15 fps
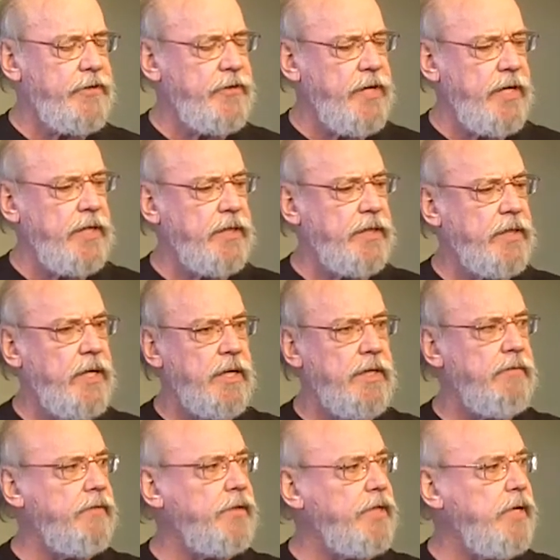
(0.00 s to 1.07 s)
I thank God
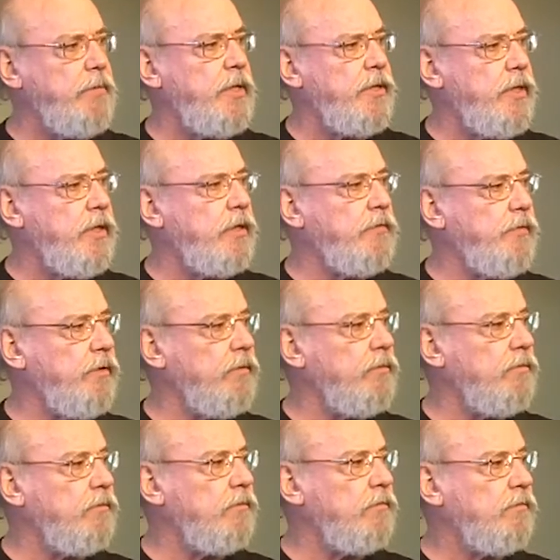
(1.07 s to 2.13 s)
every time I think of
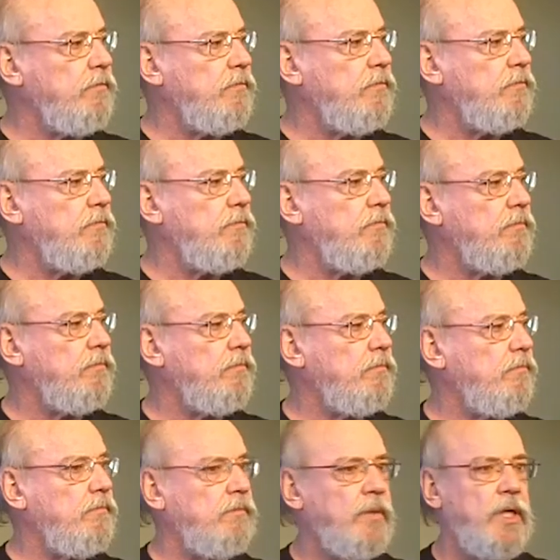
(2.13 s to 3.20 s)

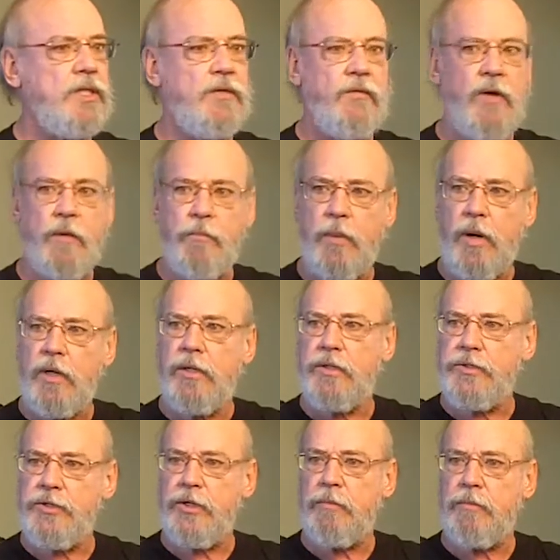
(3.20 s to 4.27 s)
you because of our
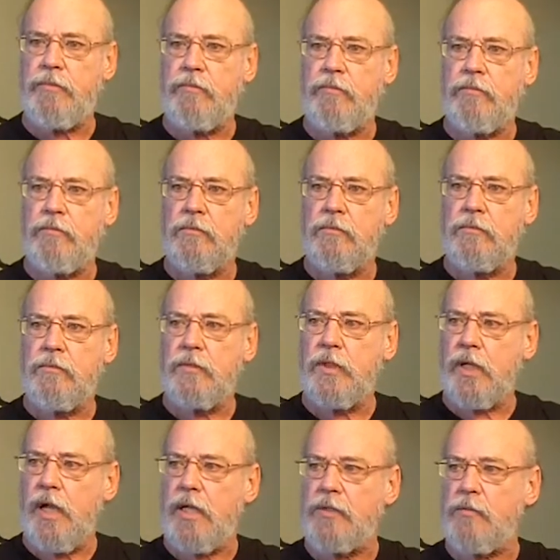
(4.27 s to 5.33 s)
partnership
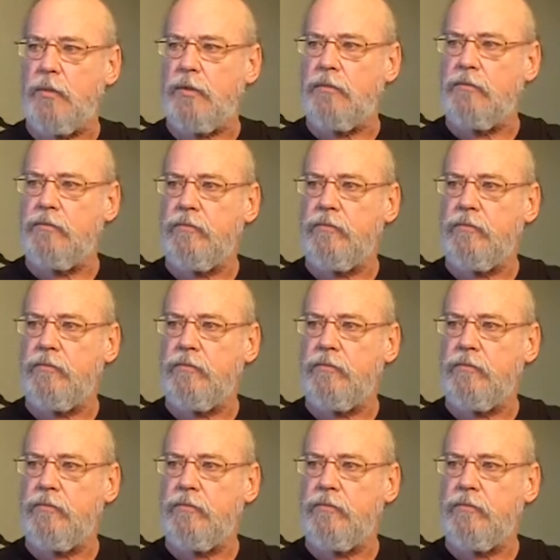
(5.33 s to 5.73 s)
in the gospel.